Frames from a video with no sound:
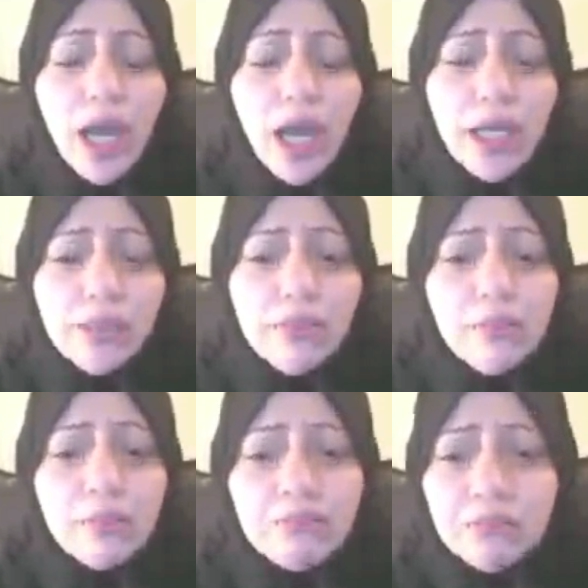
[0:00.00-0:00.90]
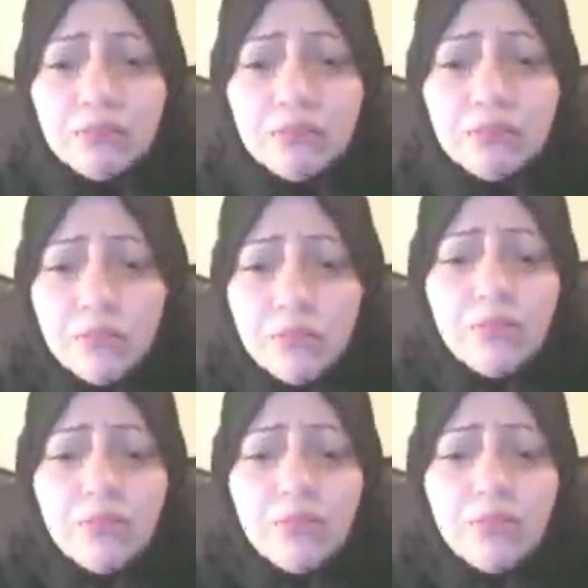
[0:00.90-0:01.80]
And
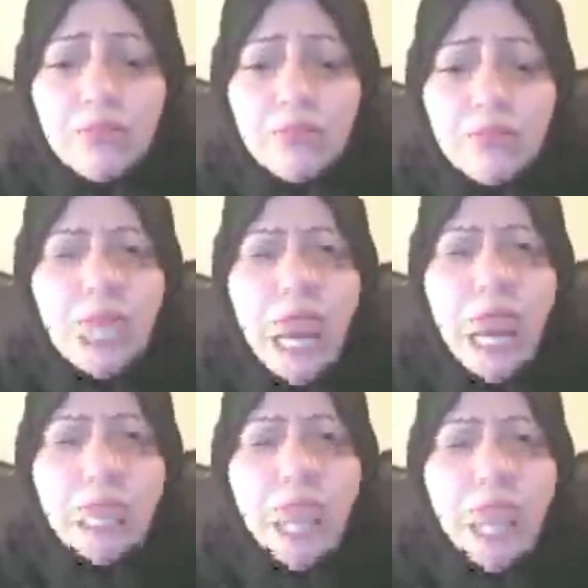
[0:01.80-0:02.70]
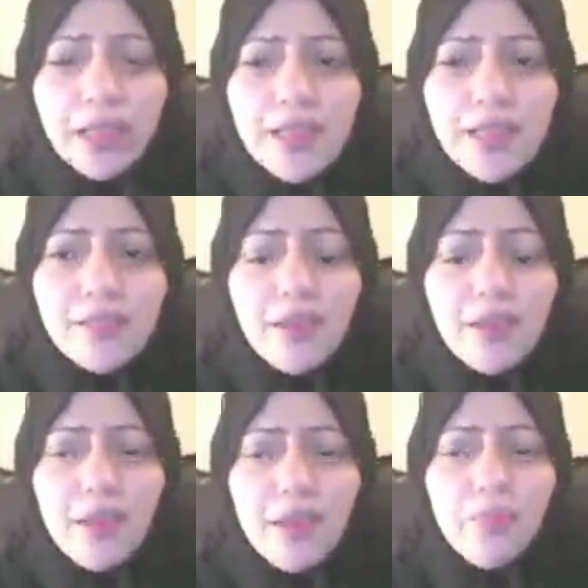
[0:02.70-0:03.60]
like this,
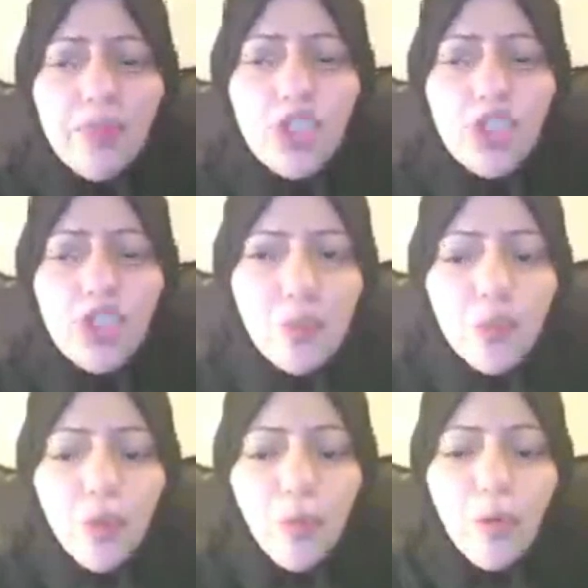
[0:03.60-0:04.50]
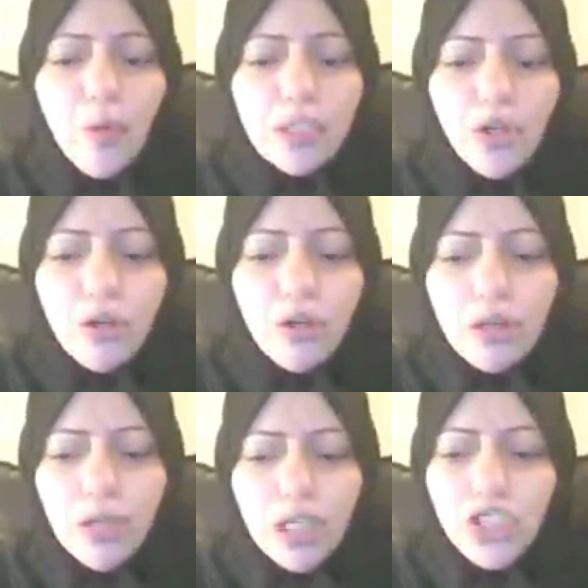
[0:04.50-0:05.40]
issues we will talk
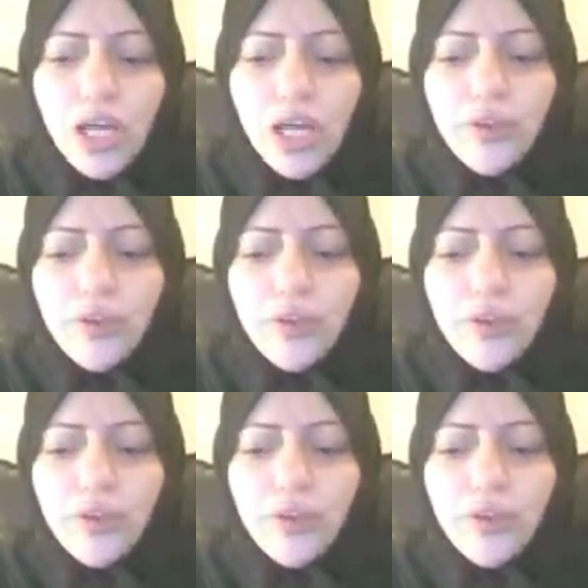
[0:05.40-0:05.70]
each other.